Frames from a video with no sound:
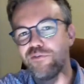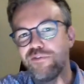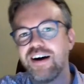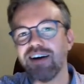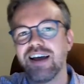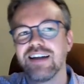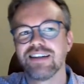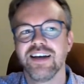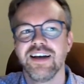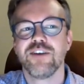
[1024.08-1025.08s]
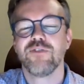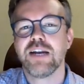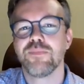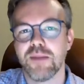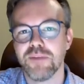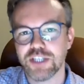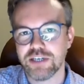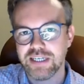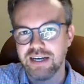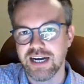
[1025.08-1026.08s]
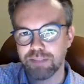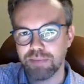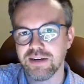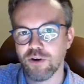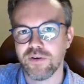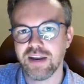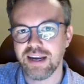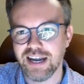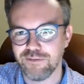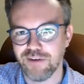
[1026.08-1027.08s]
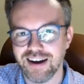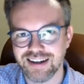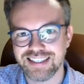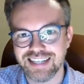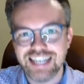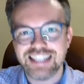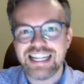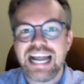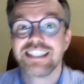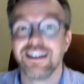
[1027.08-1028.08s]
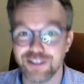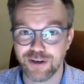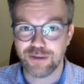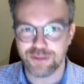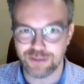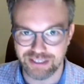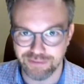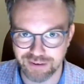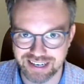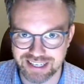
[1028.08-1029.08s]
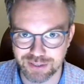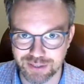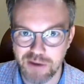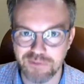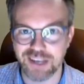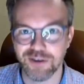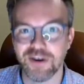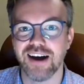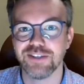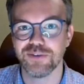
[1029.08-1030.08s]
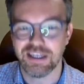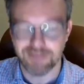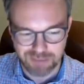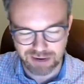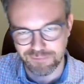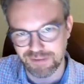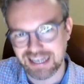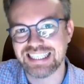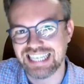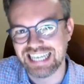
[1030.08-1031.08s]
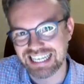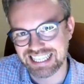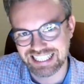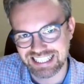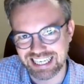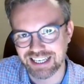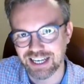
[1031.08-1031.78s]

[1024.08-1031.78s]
far that random number generator has been already advanced, the next level is going to look differently. So one thing you can't do even by fixing the seed